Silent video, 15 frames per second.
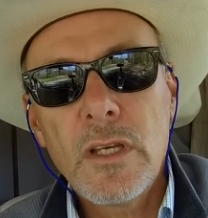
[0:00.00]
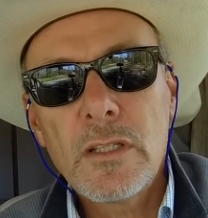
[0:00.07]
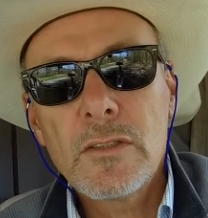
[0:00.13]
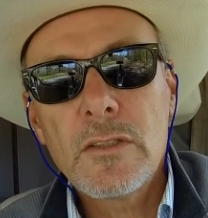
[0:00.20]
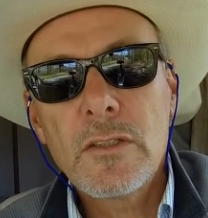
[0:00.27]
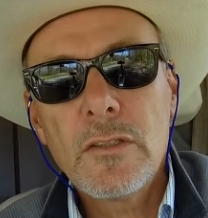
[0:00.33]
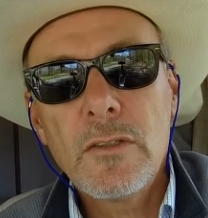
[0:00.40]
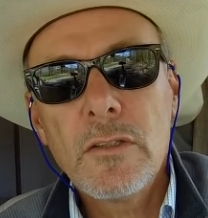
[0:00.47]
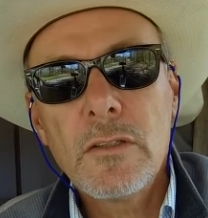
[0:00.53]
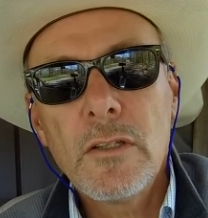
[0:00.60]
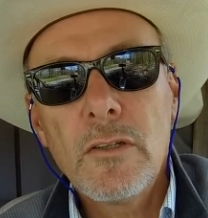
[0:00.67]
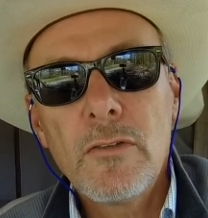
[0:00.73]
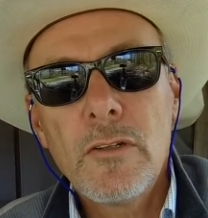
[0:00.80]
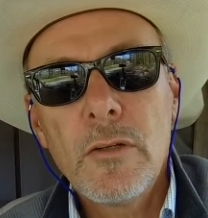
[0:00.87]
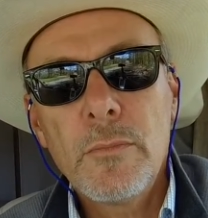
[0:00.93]
actually took
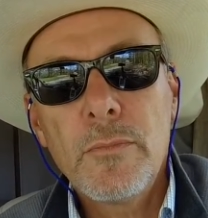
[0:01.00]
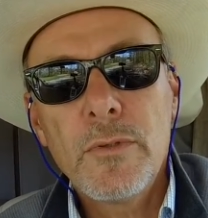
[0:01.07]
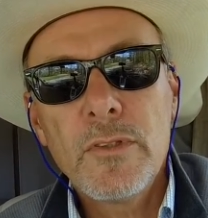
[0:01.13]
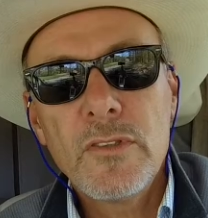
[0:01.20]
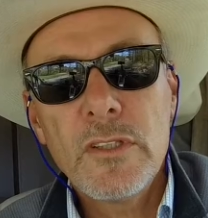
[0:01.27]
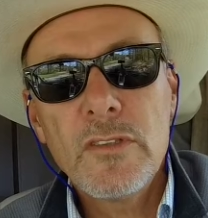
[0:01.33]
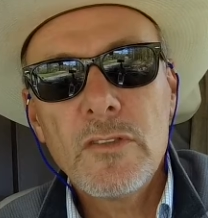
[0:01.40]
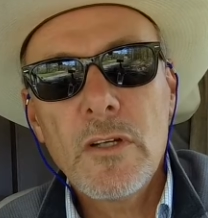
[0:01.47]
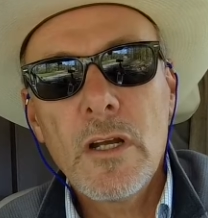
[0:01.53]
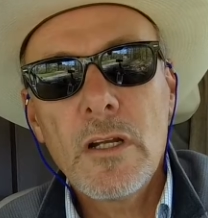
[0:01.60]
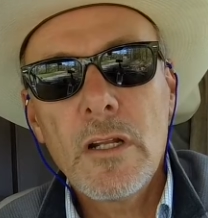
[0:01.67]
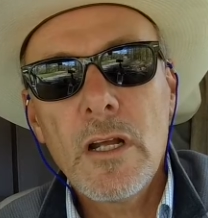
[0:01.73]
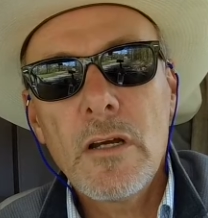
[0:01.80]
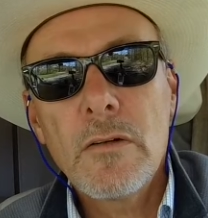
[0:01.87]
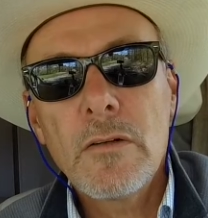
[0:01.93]
the trip, was they
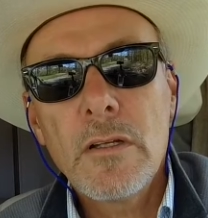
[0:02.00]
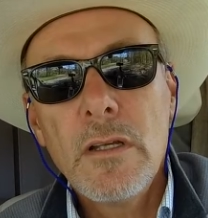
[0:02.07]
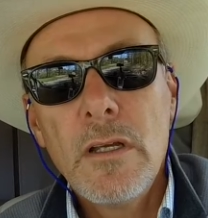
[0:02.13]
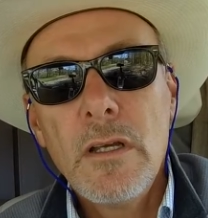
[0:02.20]
started out